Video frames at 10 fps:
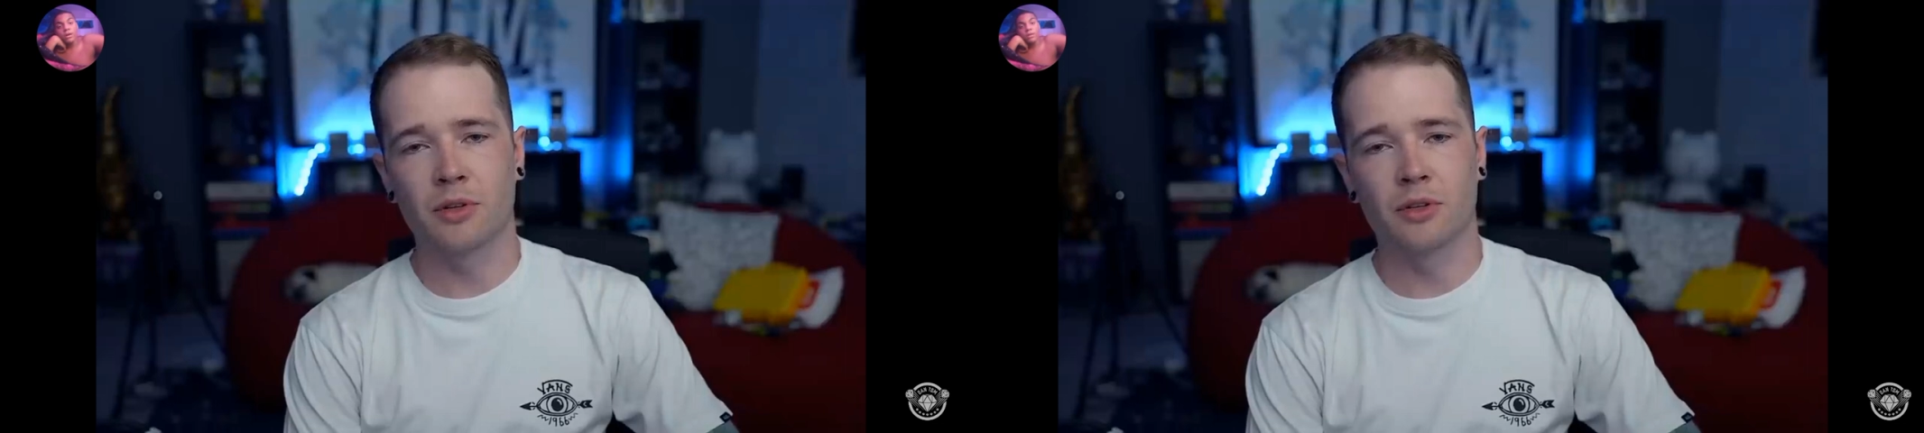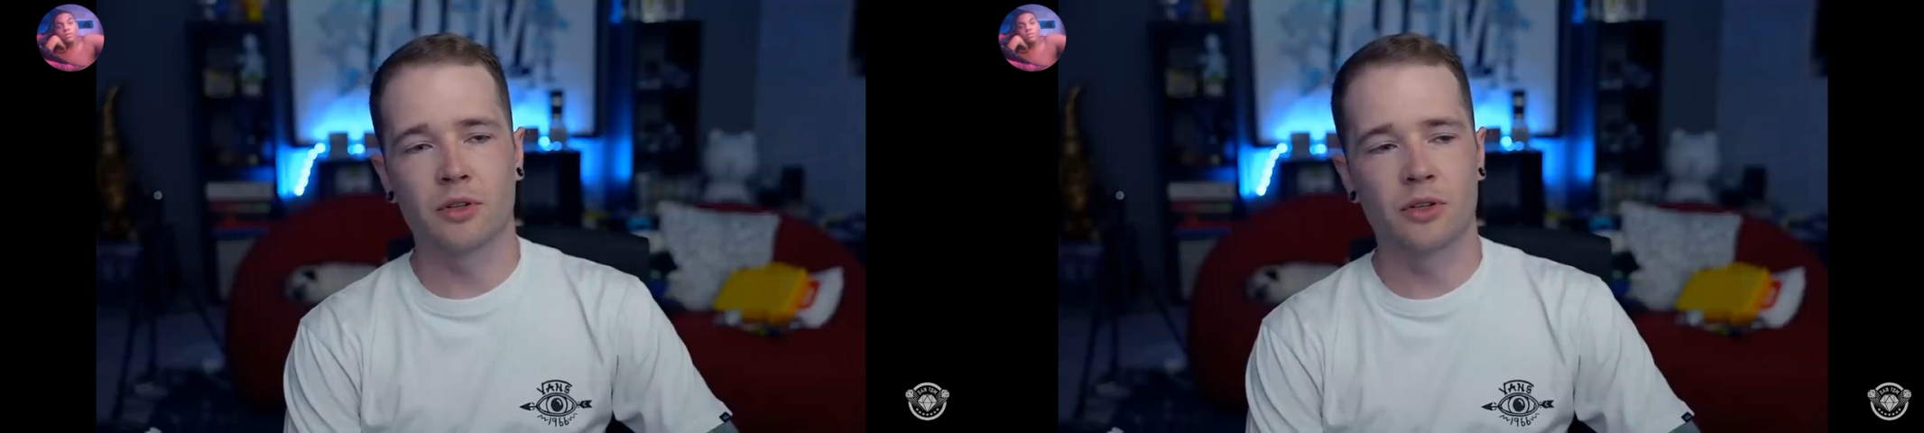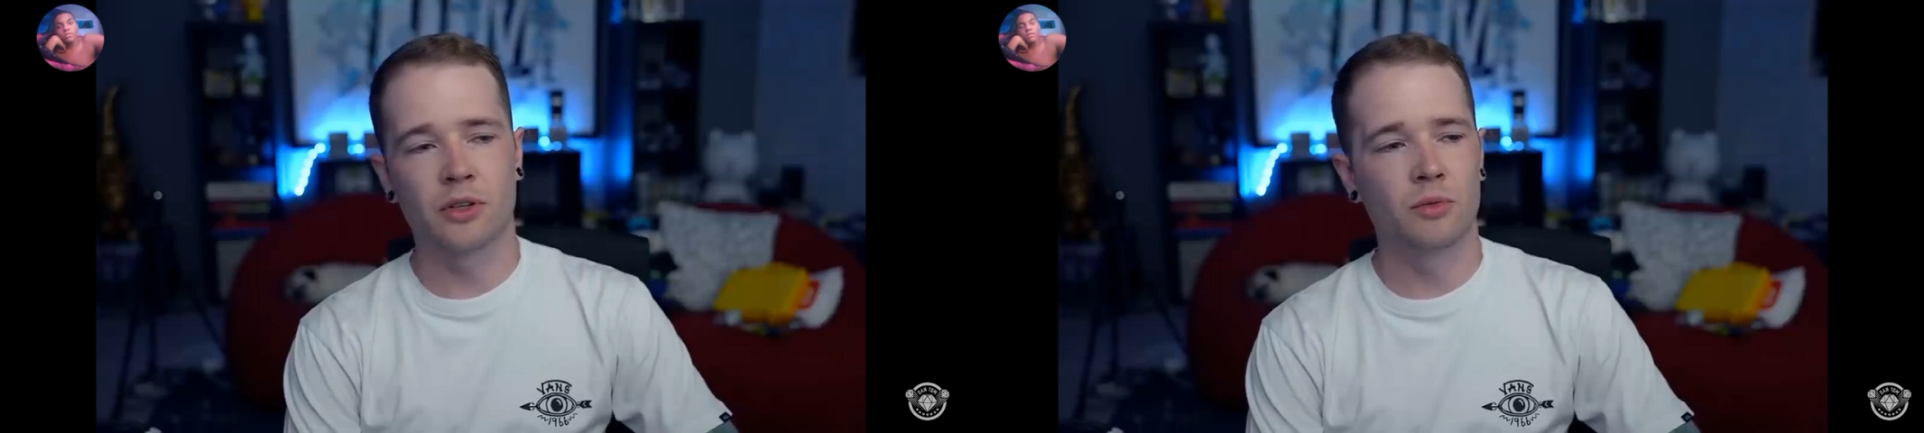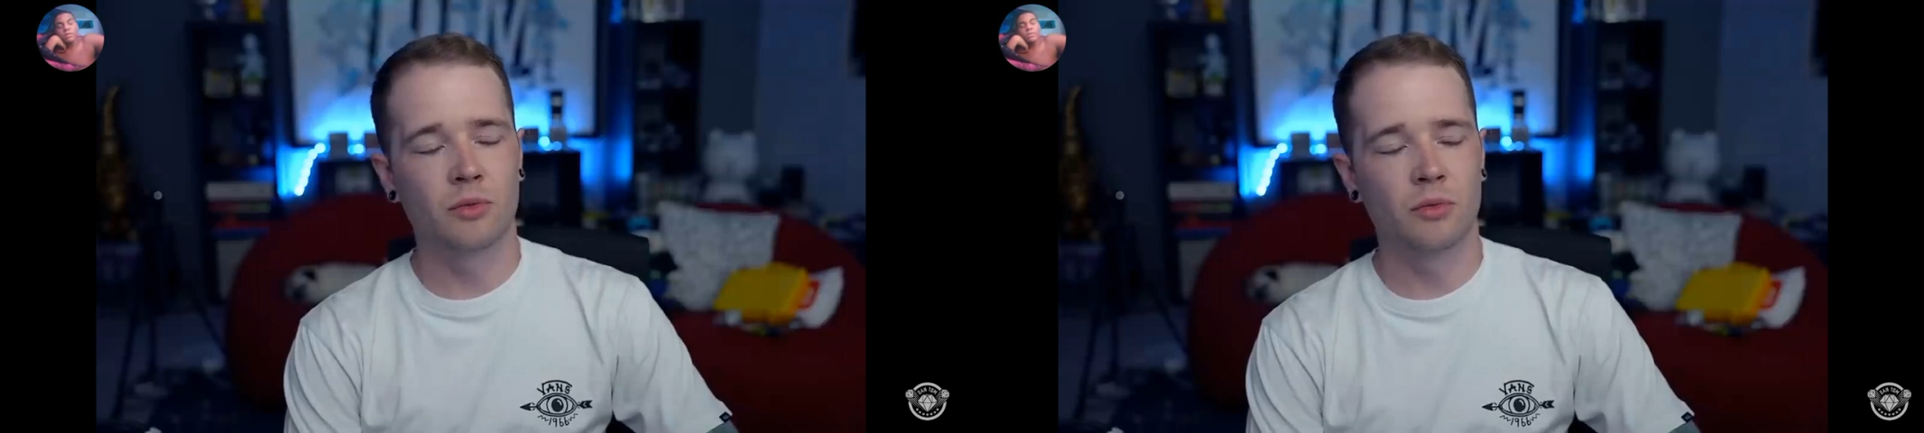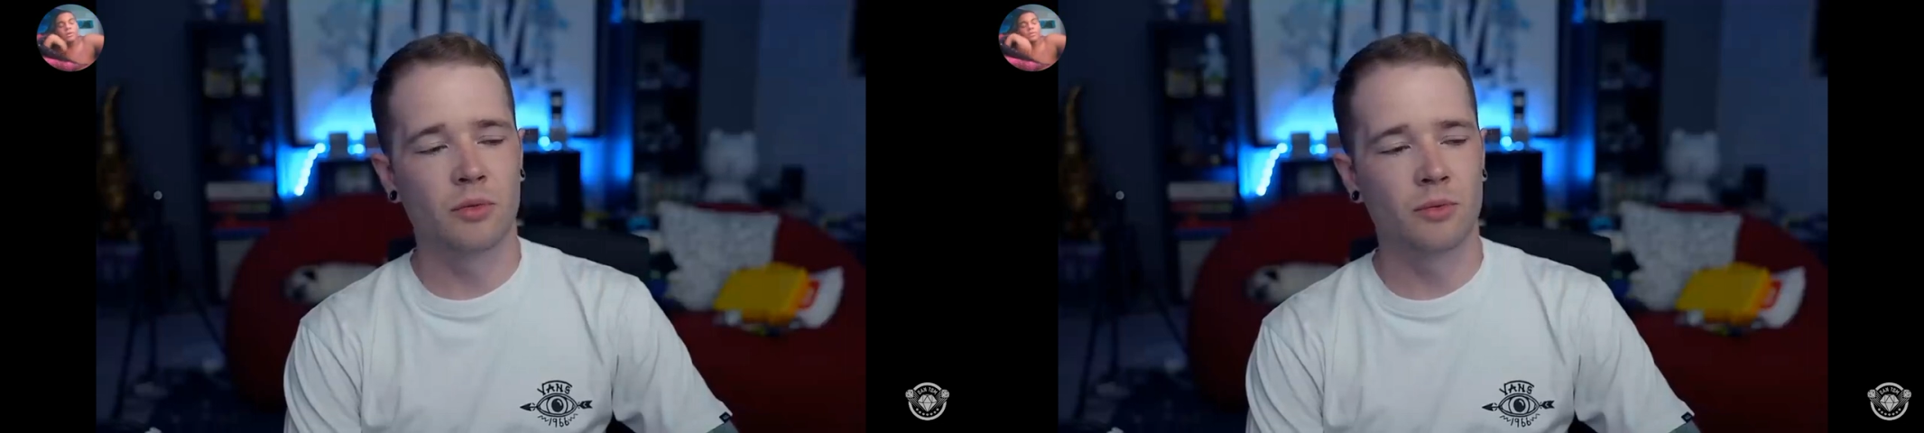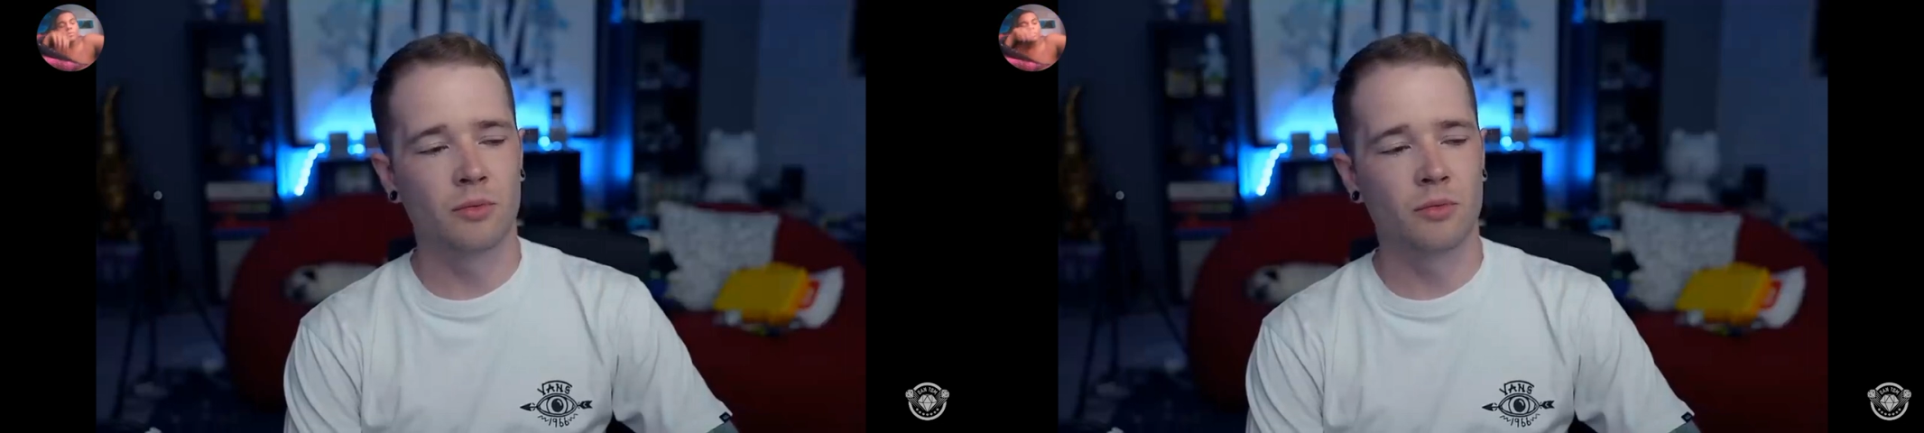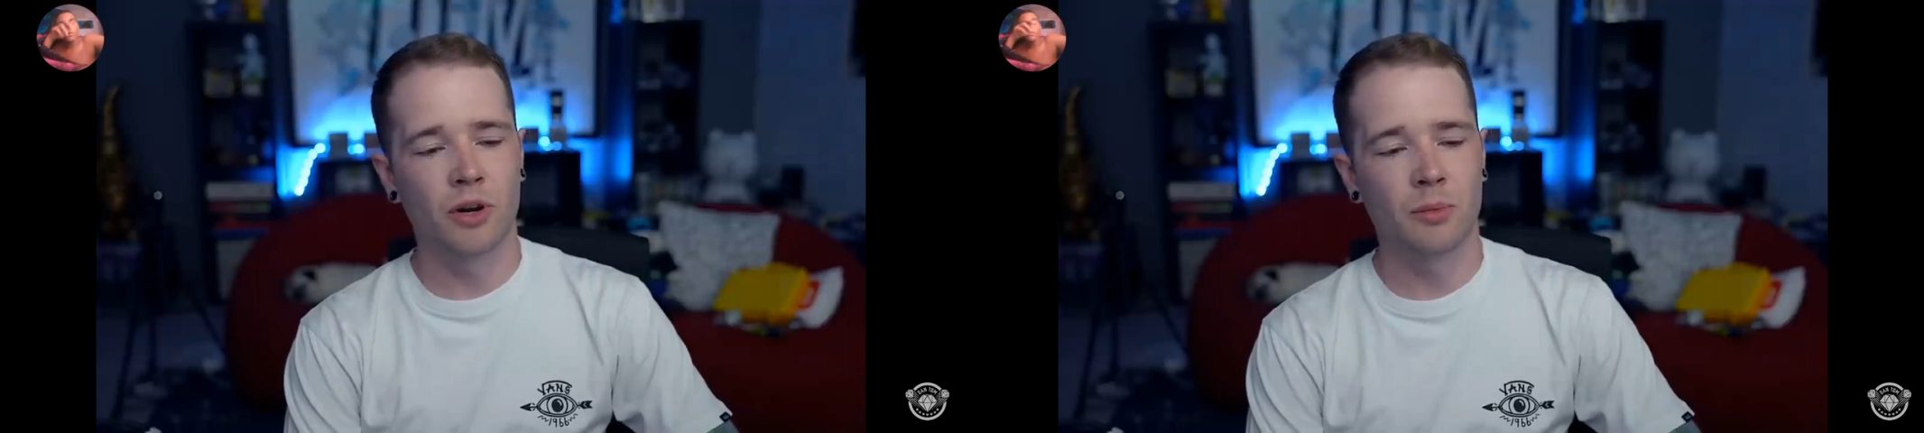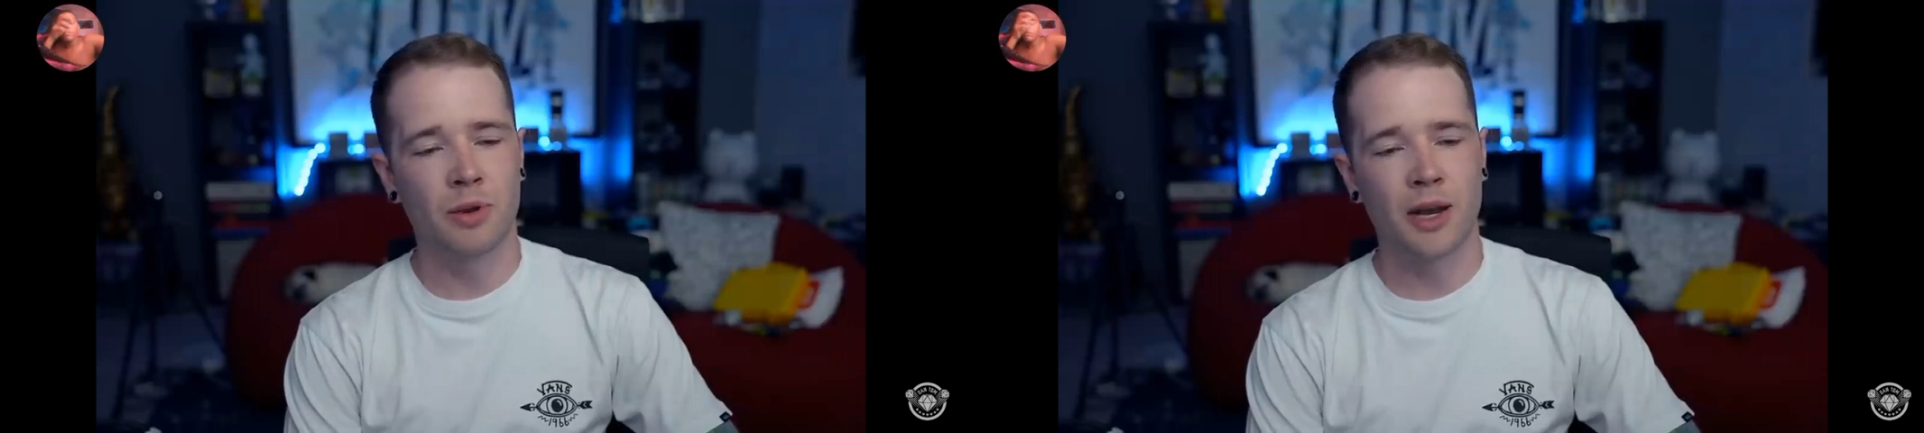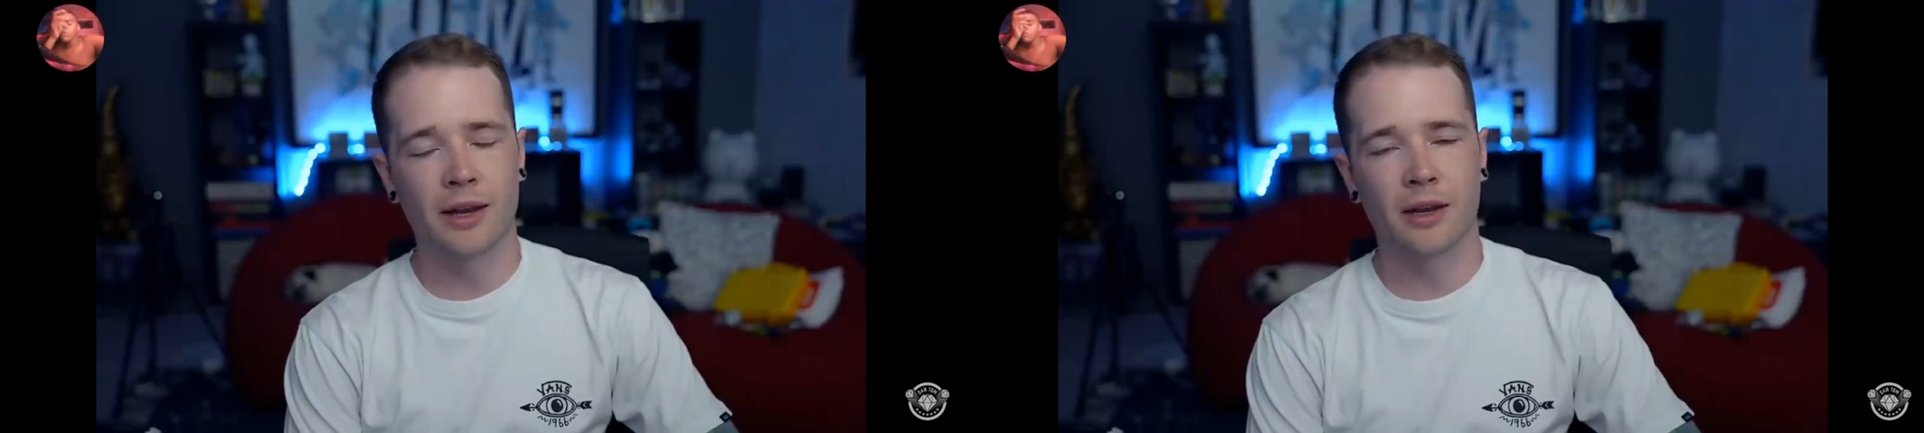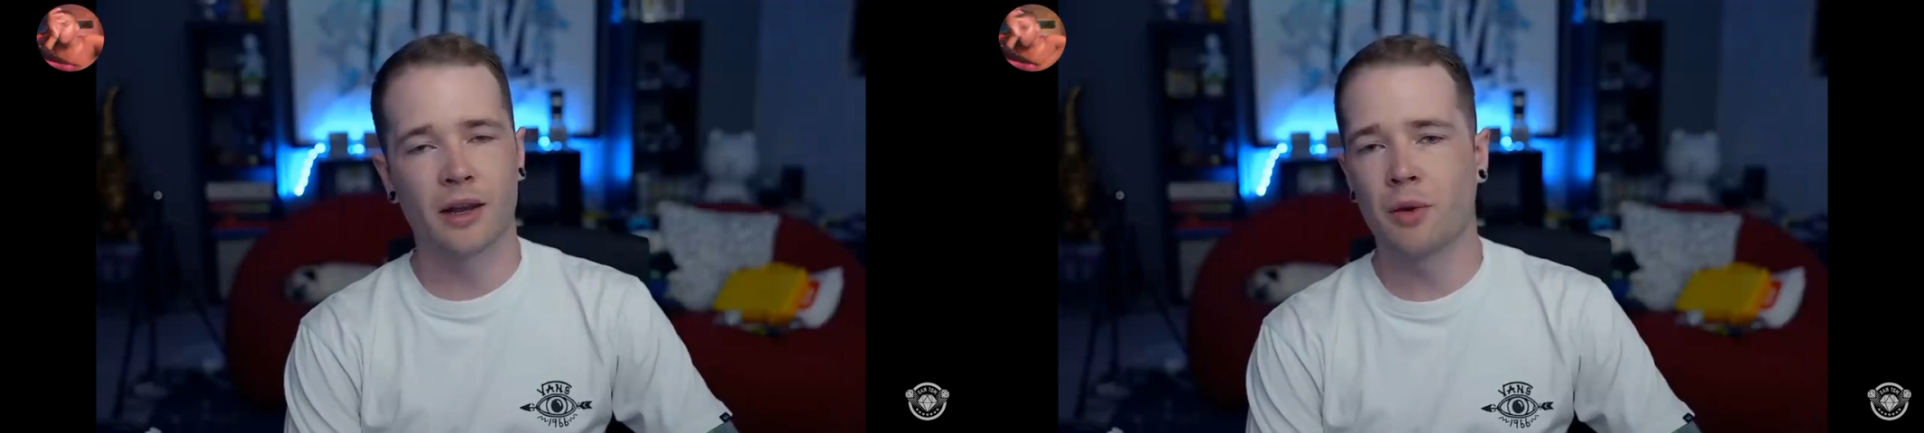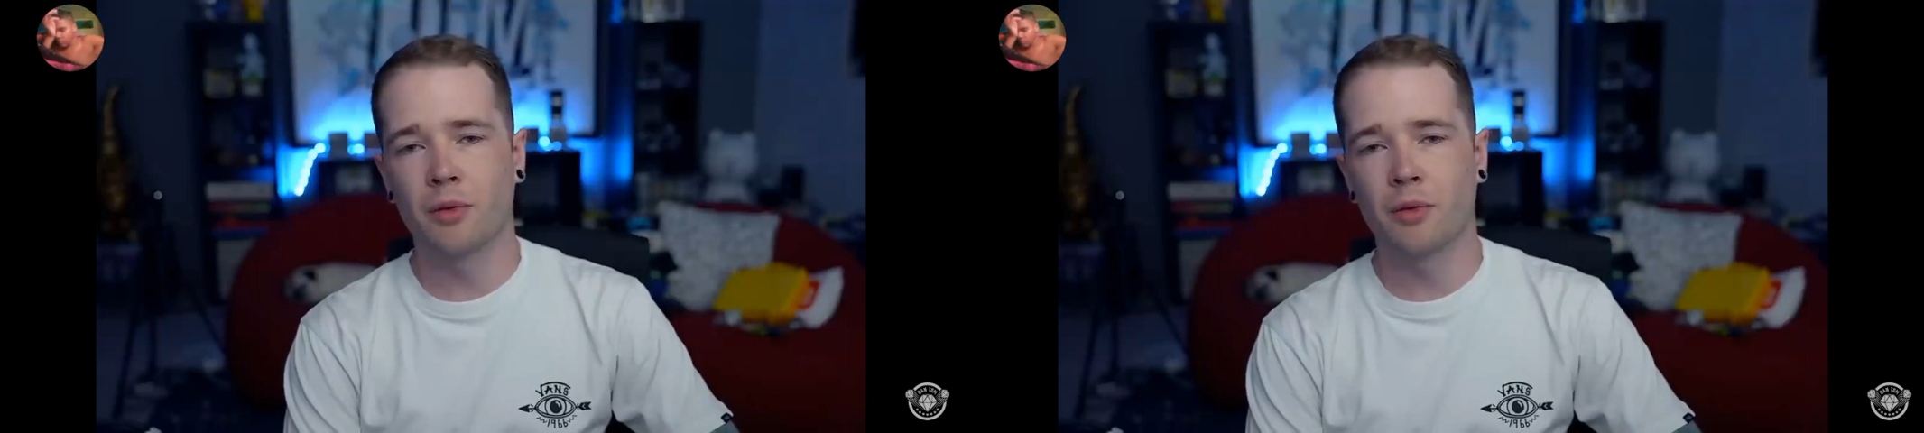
up when she um,